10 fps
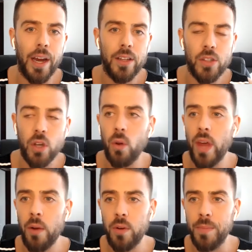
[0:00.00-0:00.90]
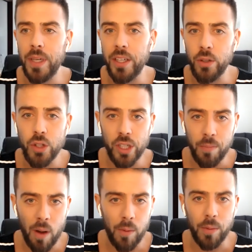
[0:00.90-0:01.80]
so that would be usually
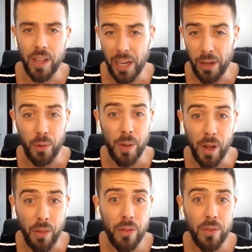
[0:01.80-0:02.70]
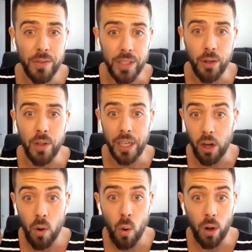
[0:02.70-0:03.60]
probably like a three month deal, like a
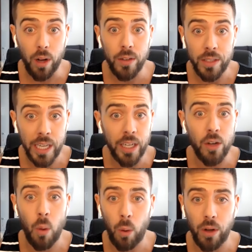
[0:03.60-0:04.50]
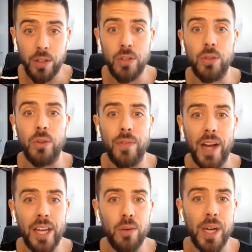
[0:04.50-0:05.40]
quarter take a quarter to
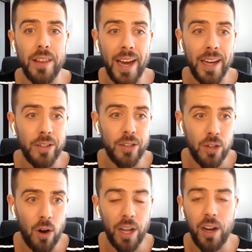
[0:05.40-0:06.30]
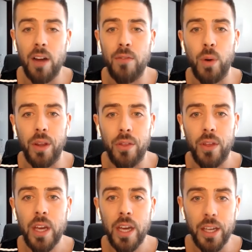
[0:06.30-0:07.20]
evaluate that and starting off with
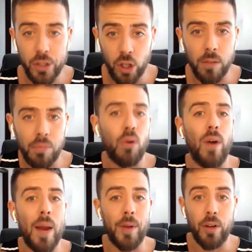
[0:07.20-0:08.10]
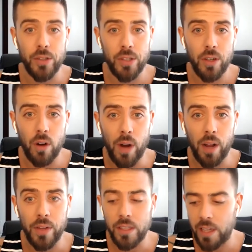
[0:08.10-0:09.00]
certain parameters
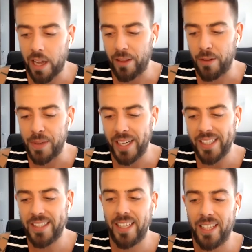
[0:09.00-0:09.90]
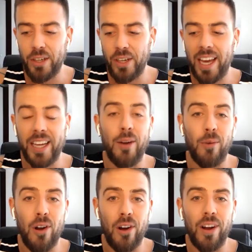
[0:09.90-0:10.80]
around this. And the biggest thing that you can't get
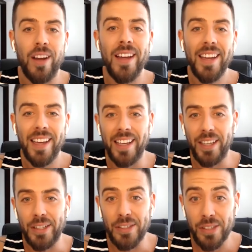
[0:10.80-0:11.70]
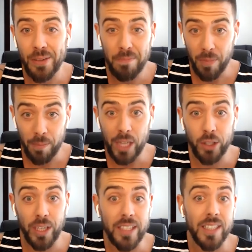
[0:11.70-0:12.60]
wrong is
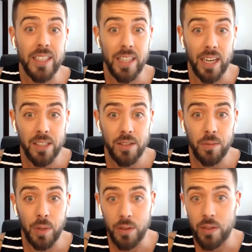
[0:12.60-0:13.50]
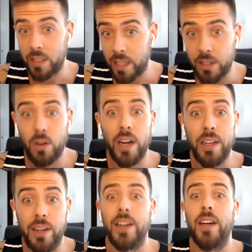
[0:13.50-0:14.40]
measuring success with success
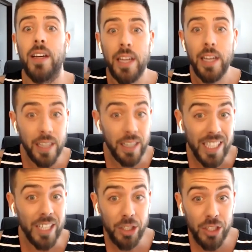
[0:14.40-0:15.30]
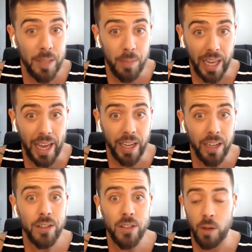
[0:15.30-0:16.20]
criteria, contingency planning, so